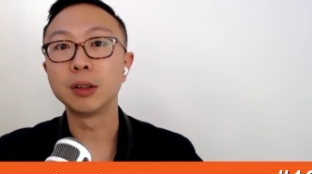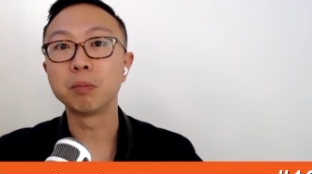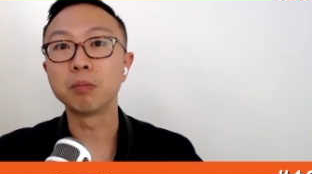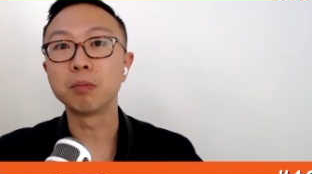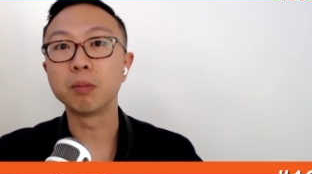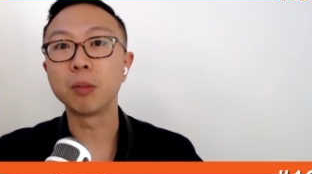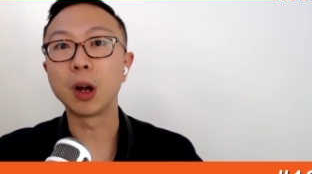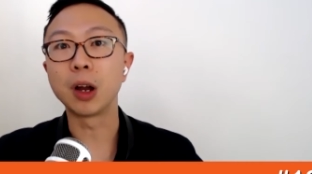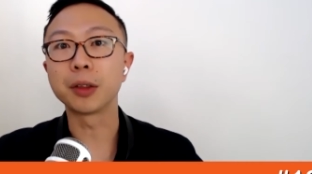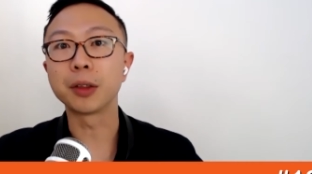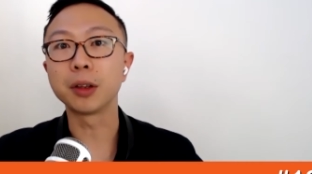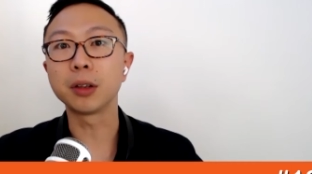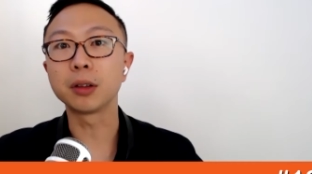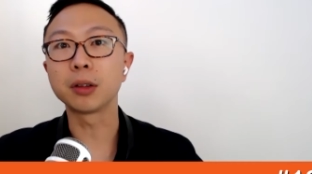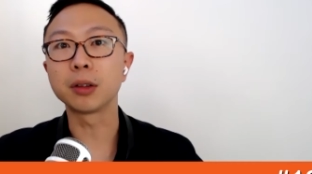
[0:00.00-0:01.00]
I
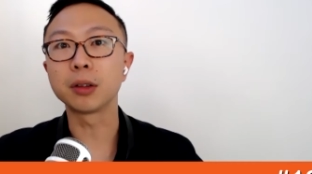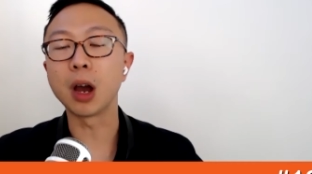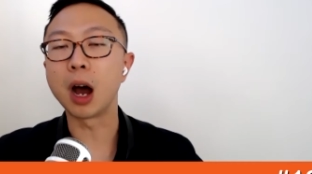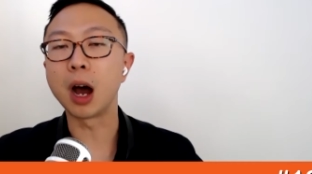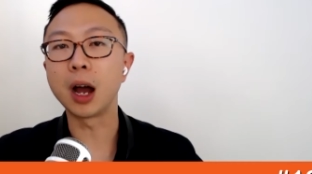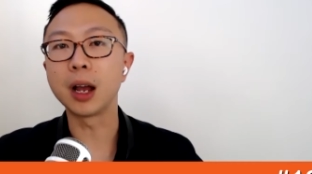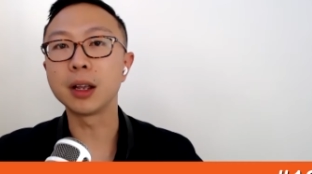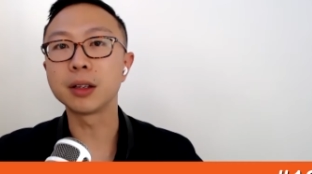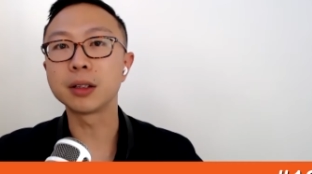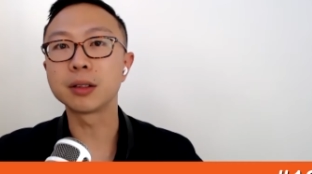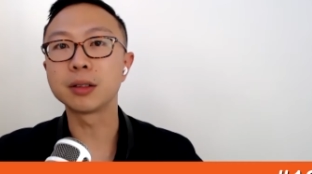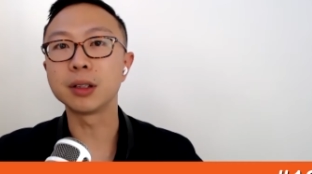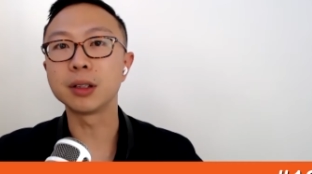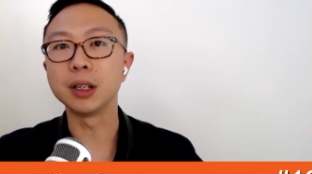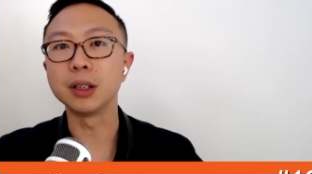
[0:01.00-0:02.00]
think the
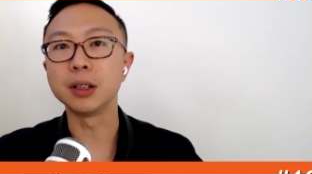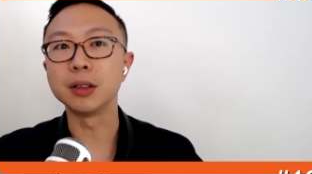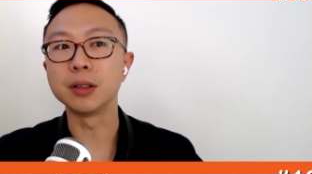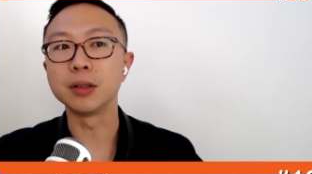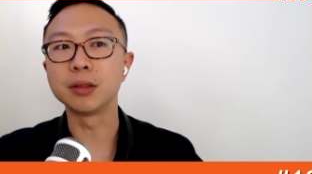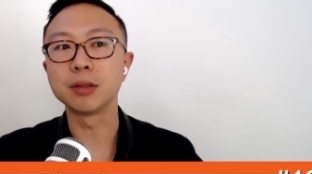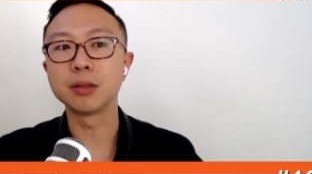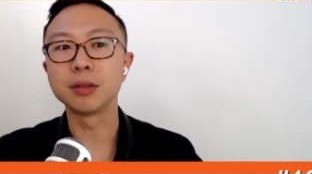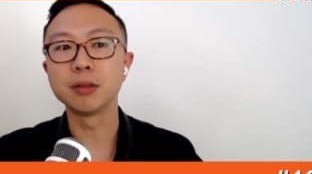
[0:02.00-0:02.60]
highest is